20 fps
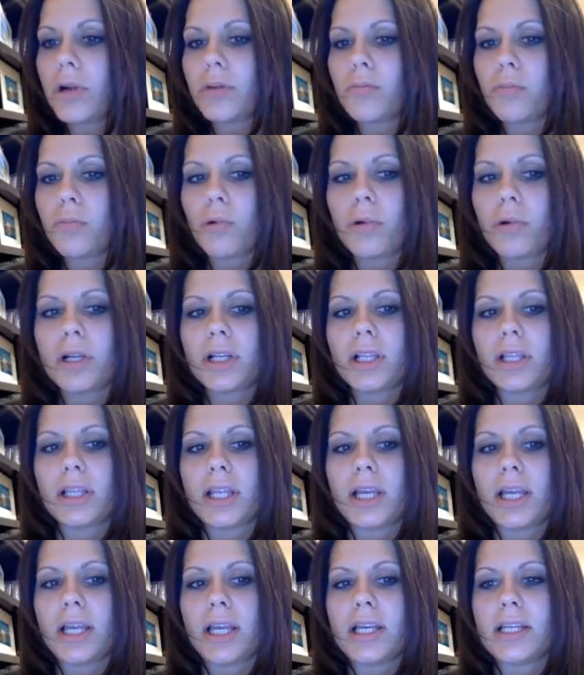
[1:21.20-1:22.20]

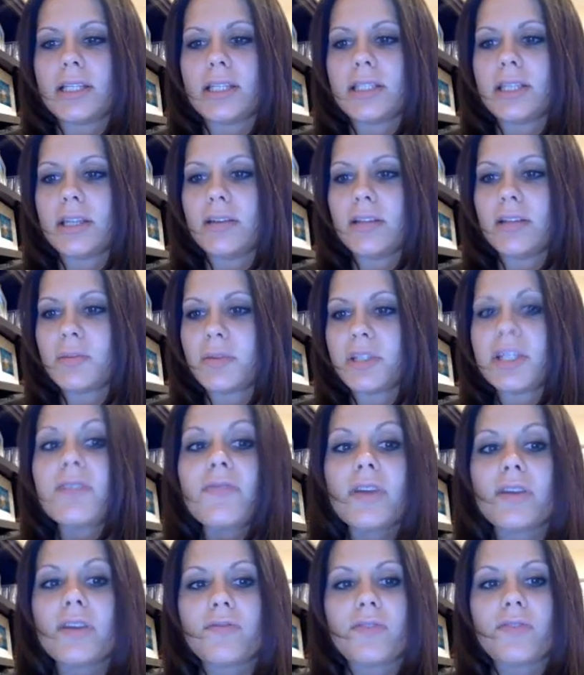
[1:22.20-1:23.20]
importantly is the
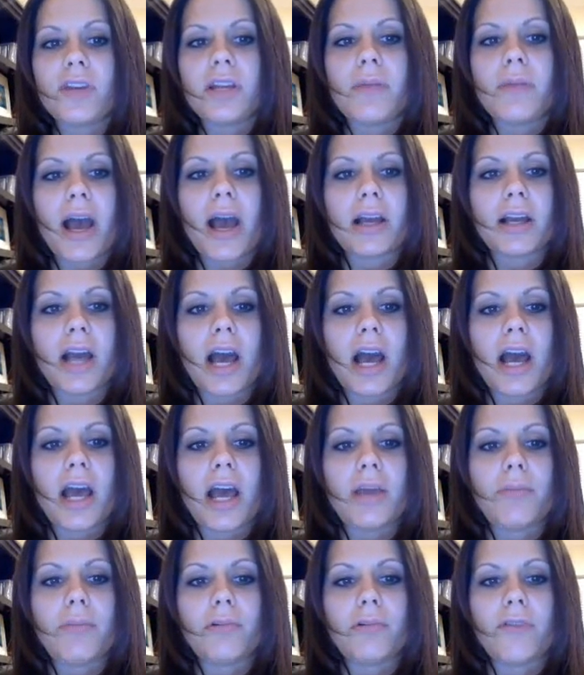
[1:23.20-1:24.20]
specific feedback
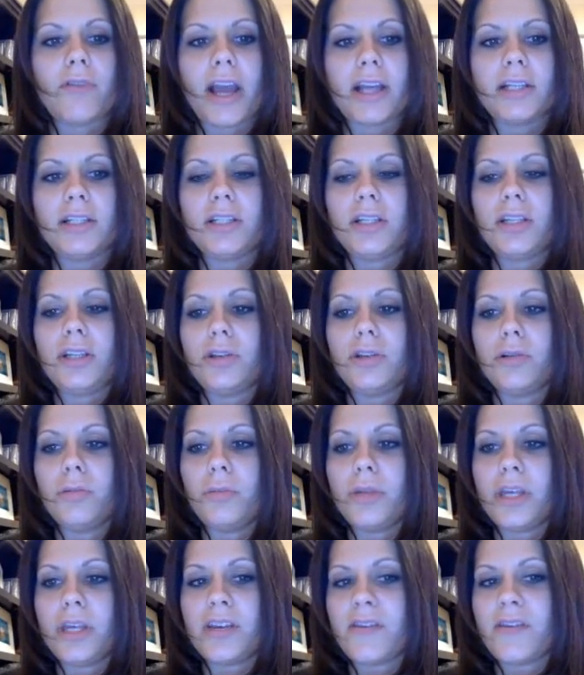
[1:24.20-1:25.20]
I provide to you
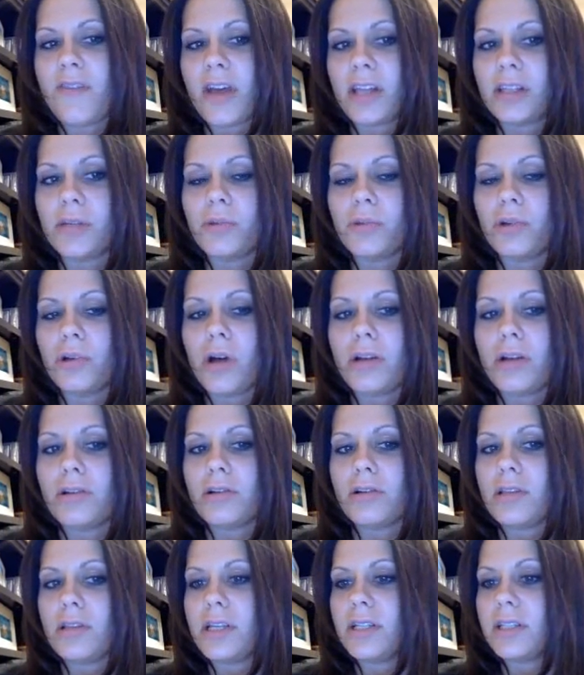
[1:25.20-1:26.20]
being available
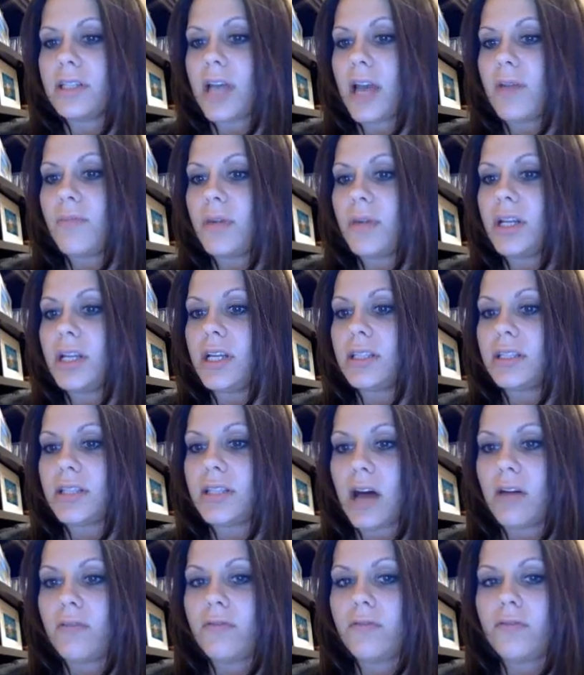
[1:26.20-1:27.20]
under the assignment
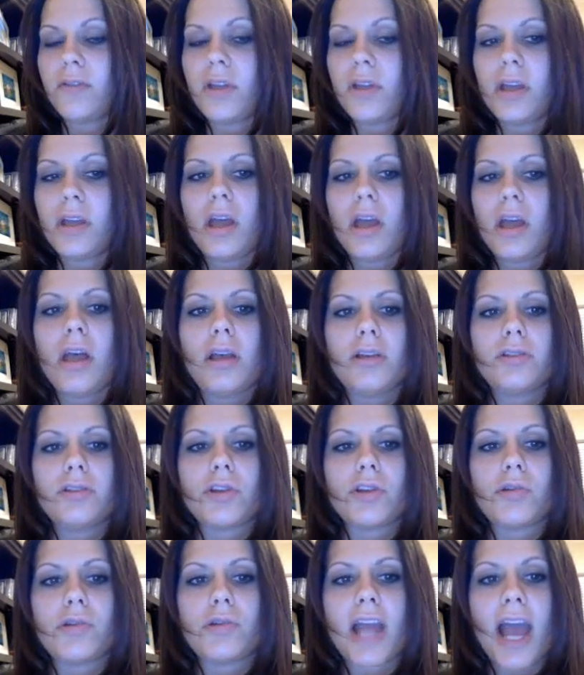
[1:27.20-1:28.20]
itself. So
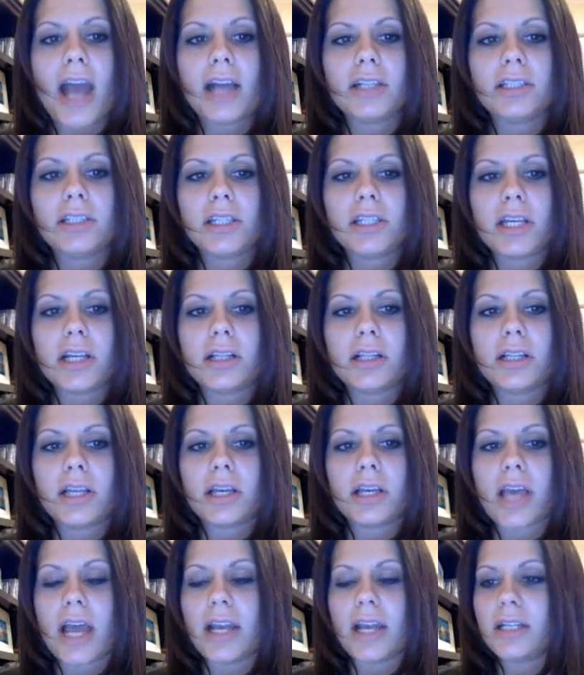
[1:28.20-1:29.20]
you can actually
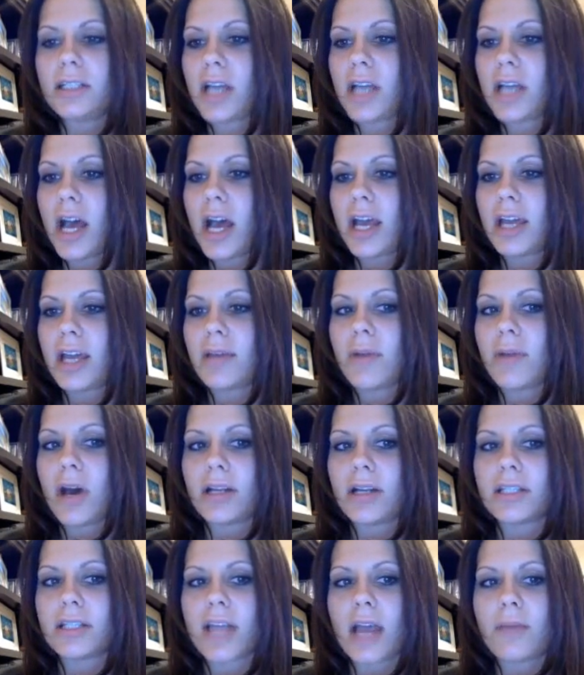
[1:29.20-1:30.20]
click any time on
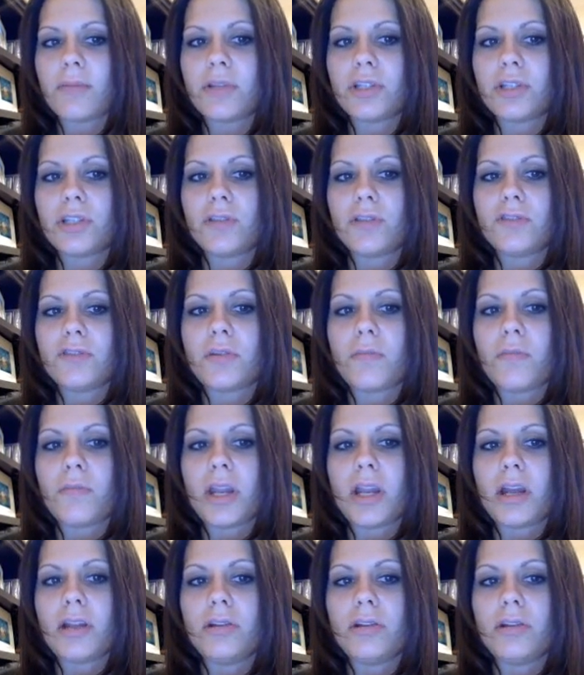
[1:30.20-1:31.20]
assignments you've
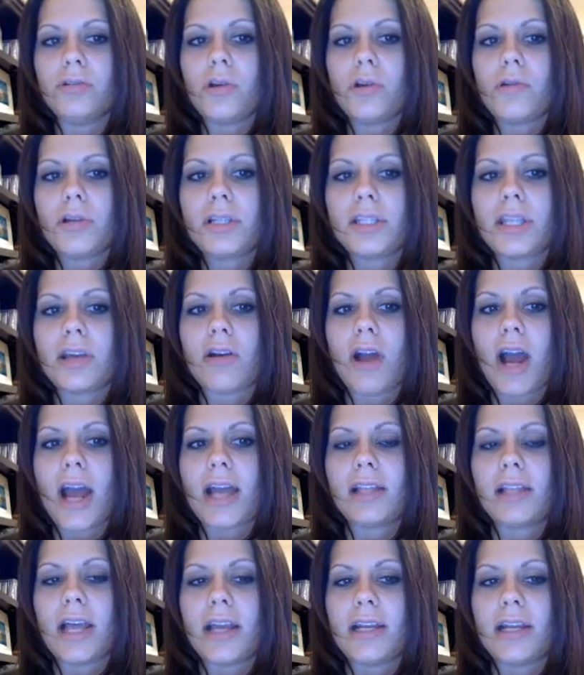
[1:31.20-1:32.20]
submitted. You'll notice they're
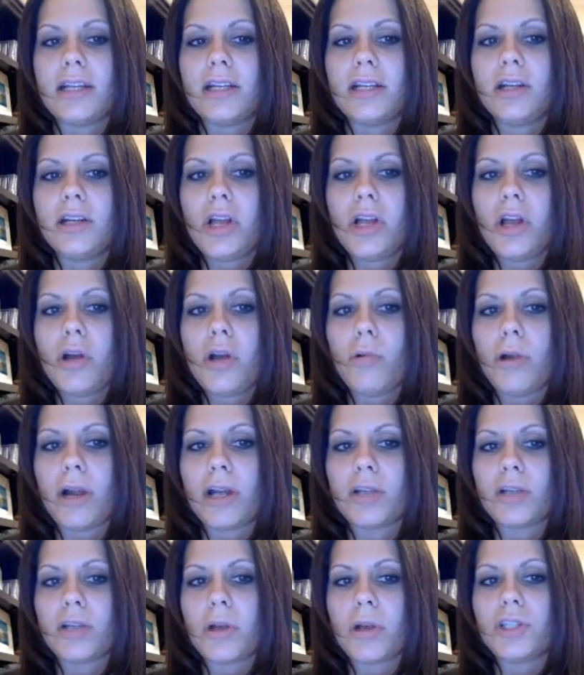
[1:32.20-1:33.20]
highlighted,
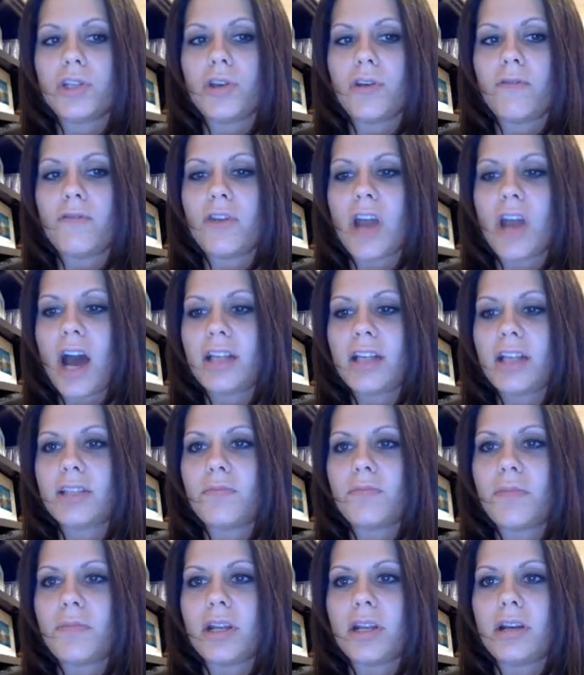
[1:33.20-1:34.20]
whereas ones you have not
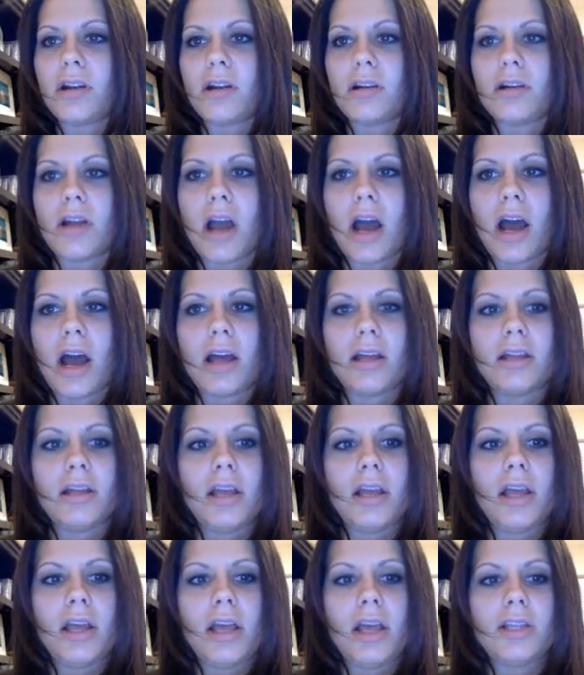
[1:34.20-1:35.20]
submitted are not.
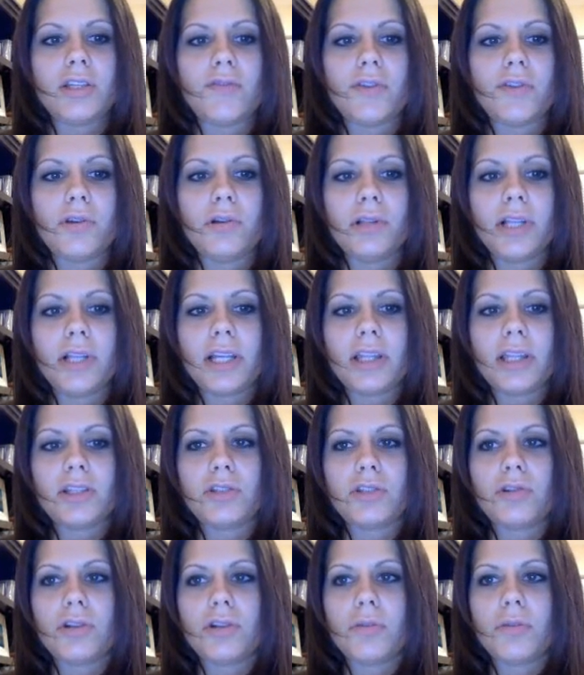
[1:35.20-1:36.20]
So if you click the
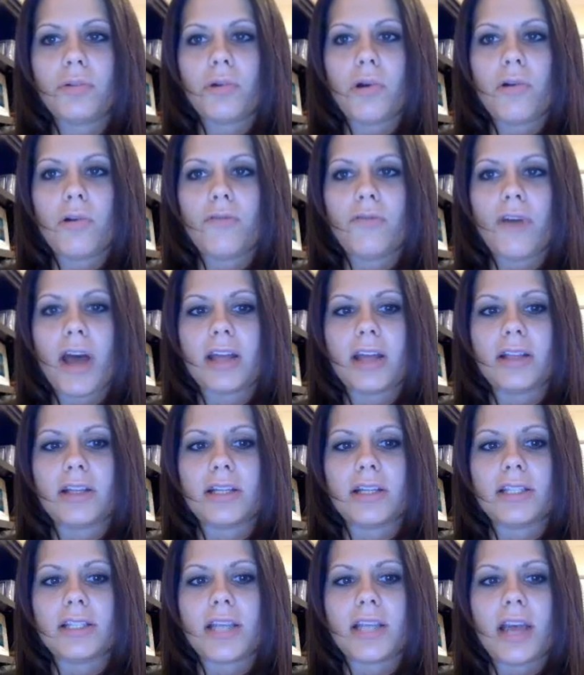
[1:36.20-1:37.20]
student
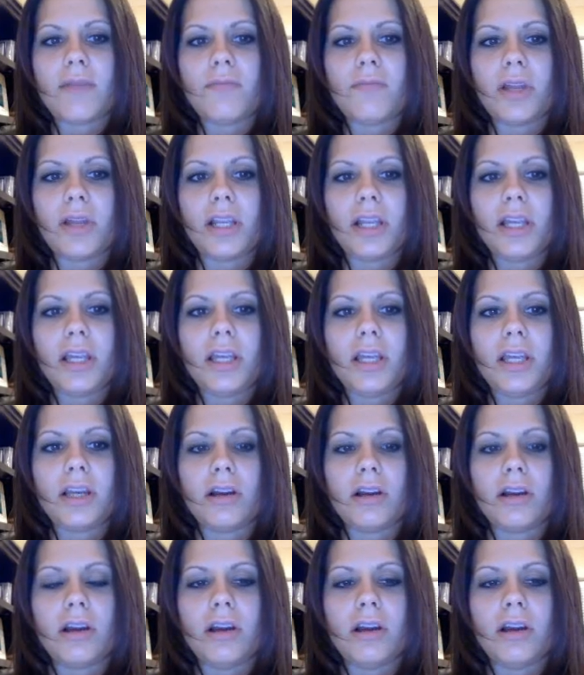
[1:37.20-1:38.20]
profile assignment here,